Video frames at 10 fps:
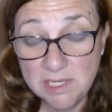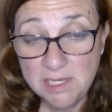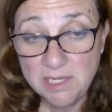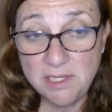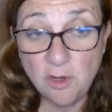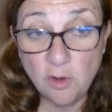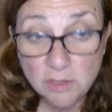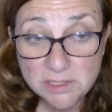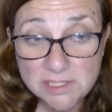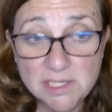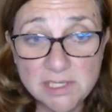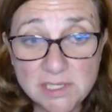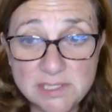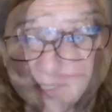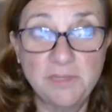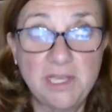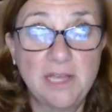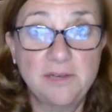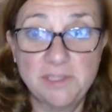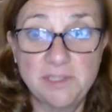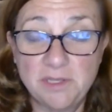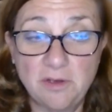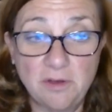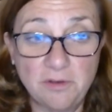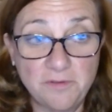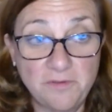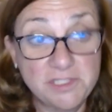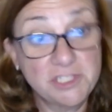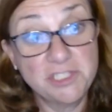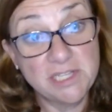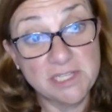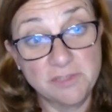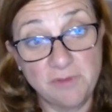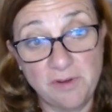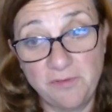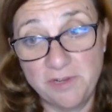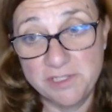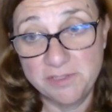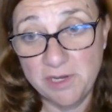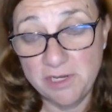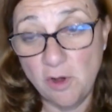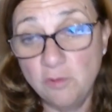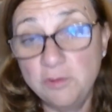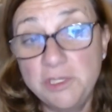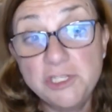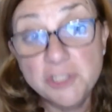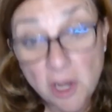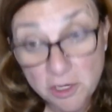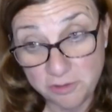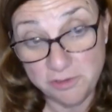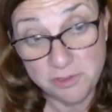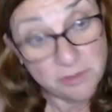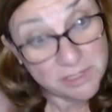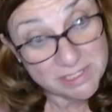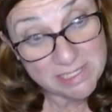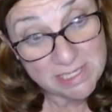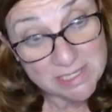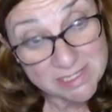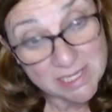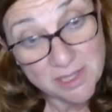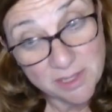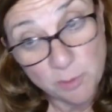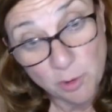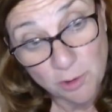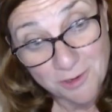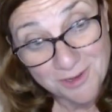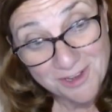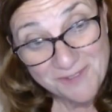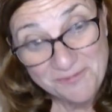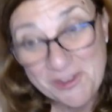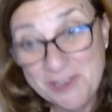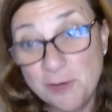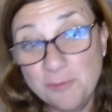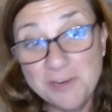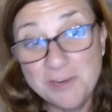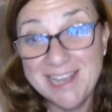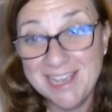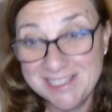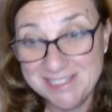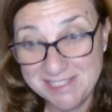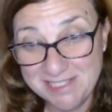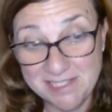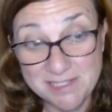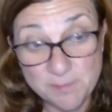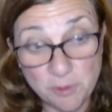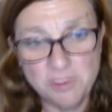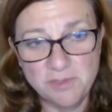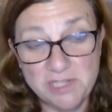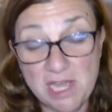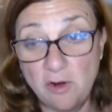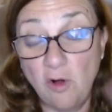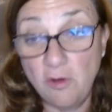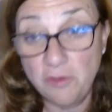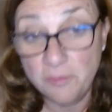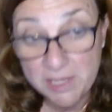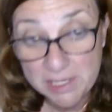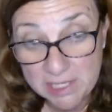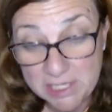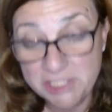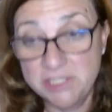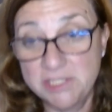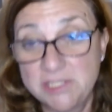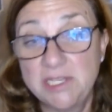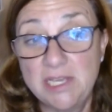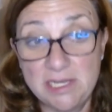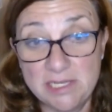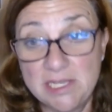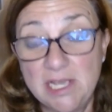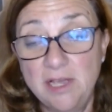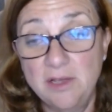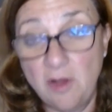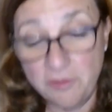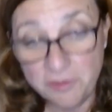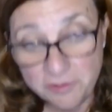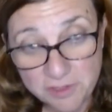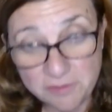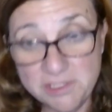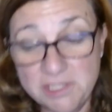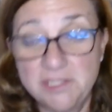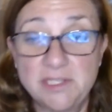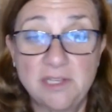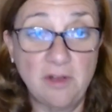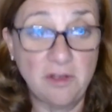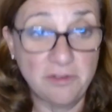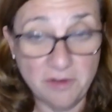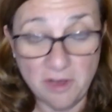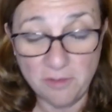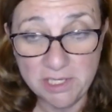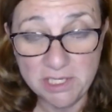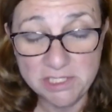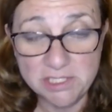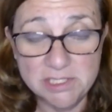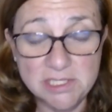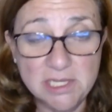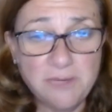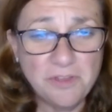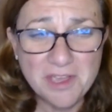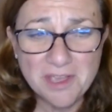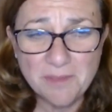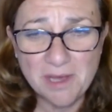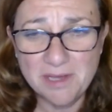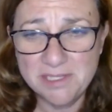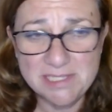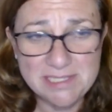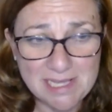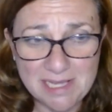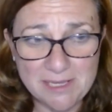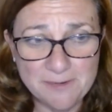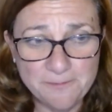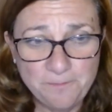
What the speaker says: In the old days, we had something called the physician desk reference, right? Only doctors could see inside the book, right? No one had access to this book, which had all the medications in it, all their doses, and all their complications. Think about it today.